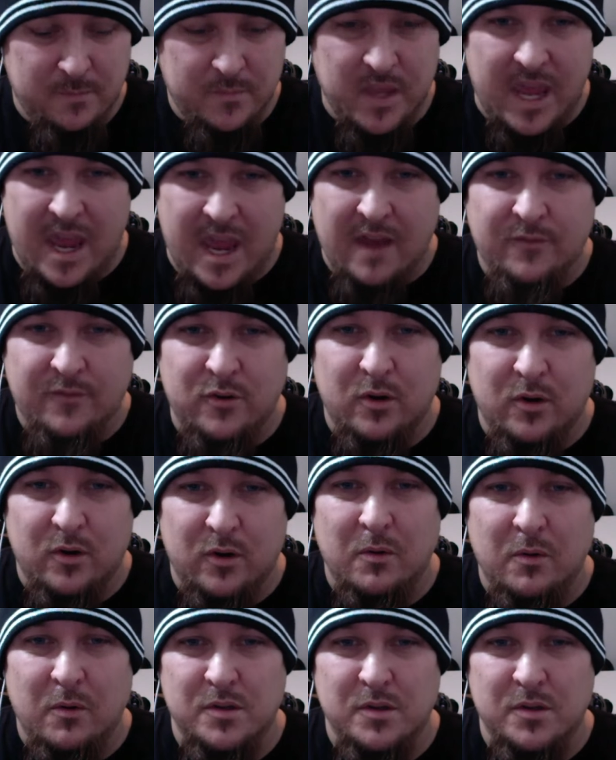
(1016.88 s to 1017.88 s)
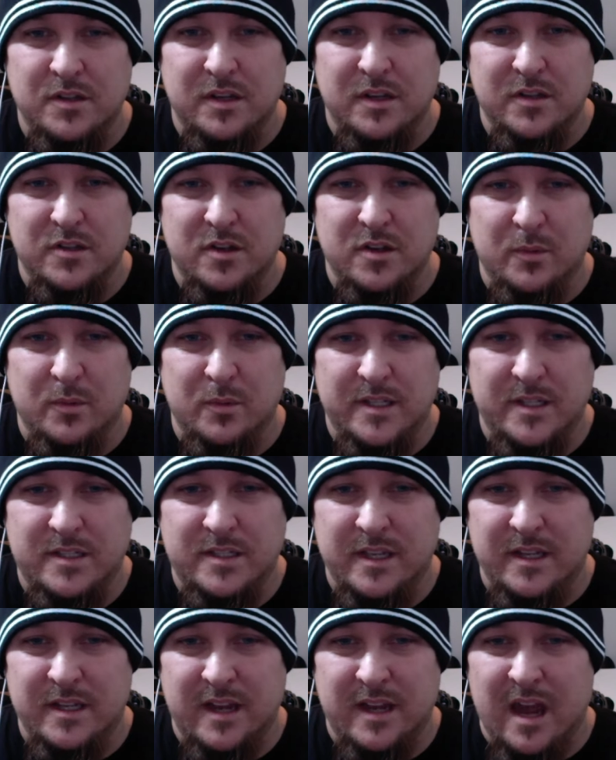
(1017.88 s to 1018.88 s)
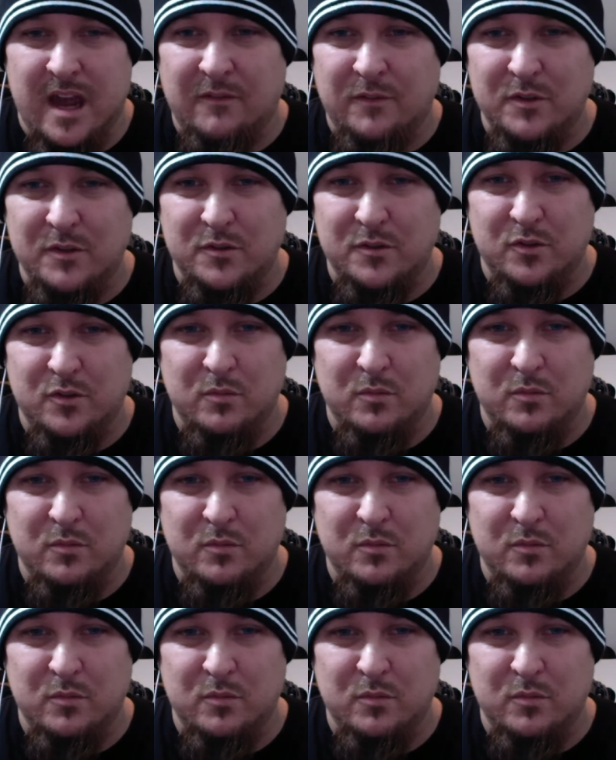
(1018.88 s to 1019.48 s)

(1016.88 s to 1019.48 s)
after hours things. We sit in a conference room like